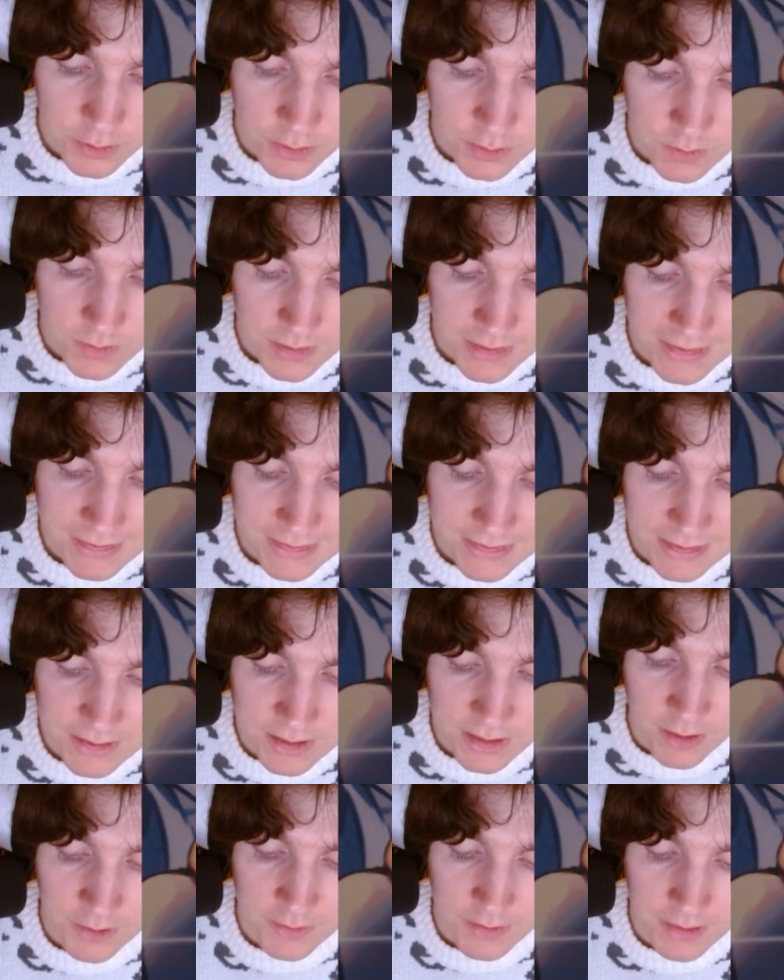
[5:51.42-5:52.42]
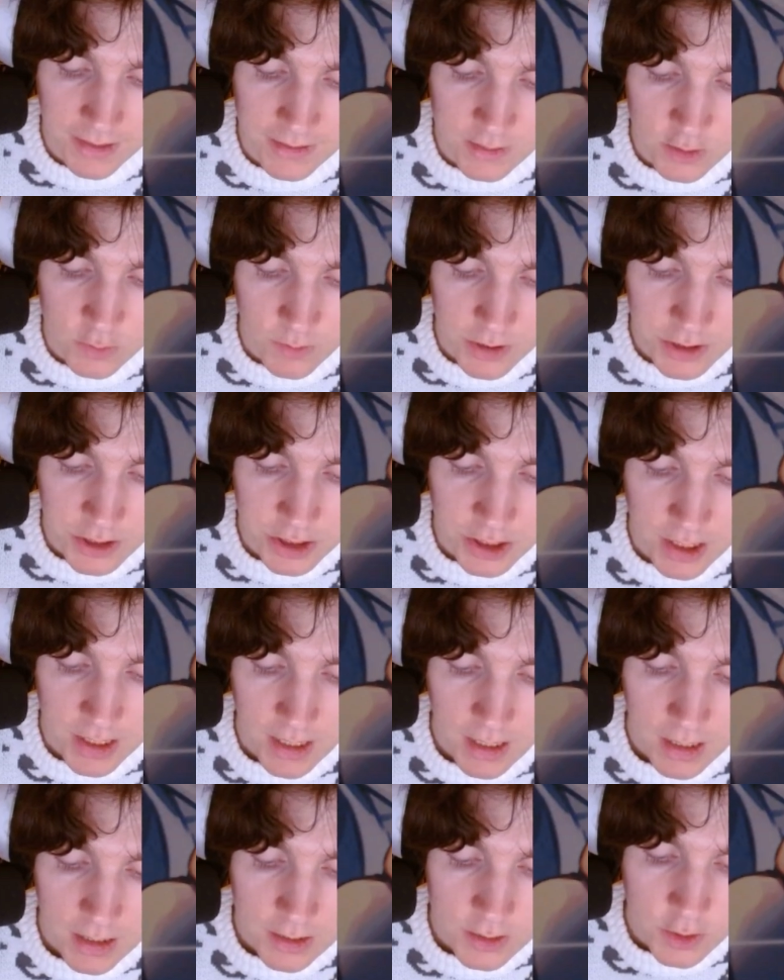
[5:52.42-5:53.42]
Dawn deck. This card gains rush
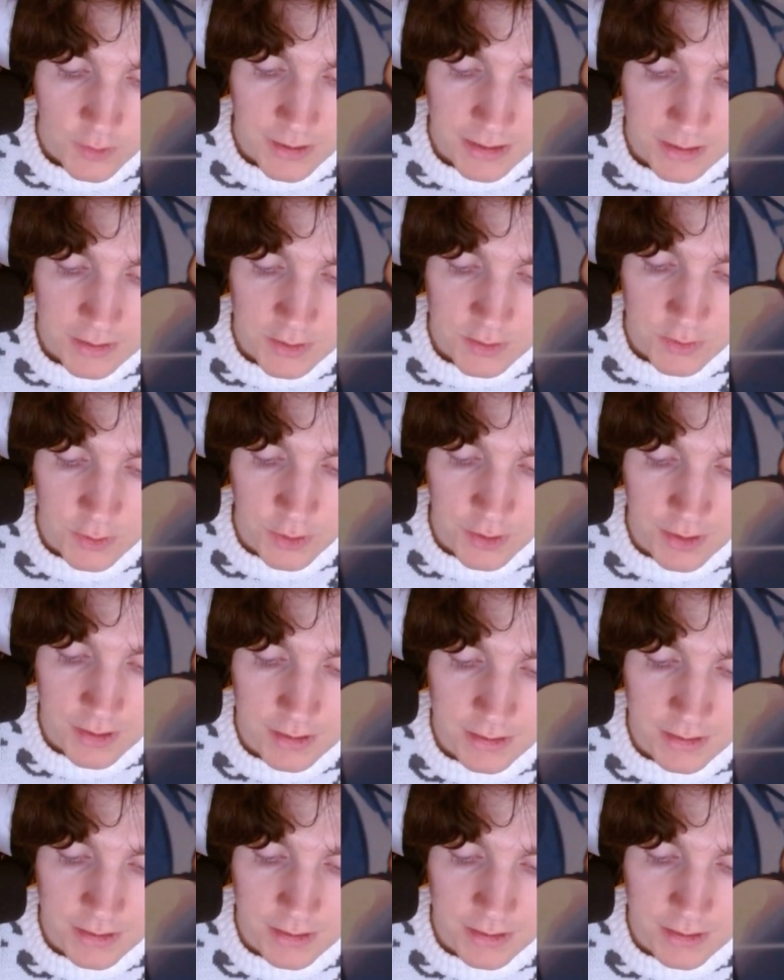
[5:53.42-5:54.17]
during this turn,